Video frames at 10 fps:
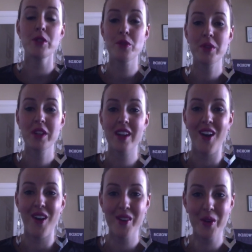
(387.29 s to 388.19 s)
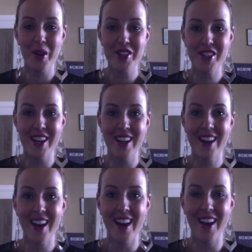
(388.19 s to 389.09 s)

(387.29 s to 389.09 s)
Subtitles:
one's a really hard question,